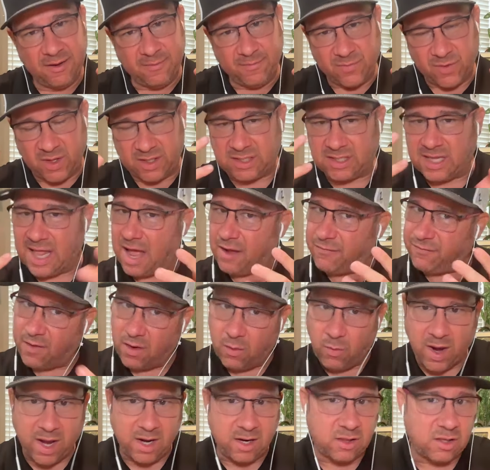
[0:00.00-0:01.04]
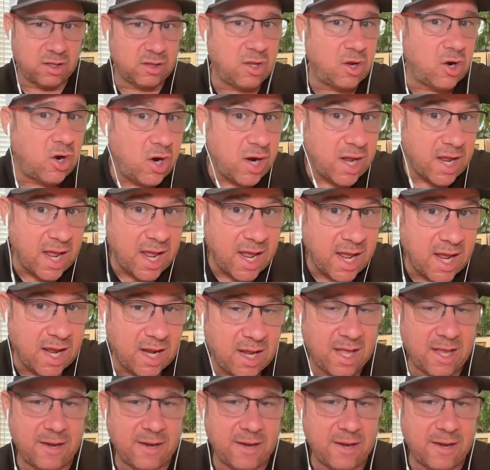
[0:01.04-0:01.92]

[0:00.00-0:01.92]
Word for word: let's laugh our way to the learning.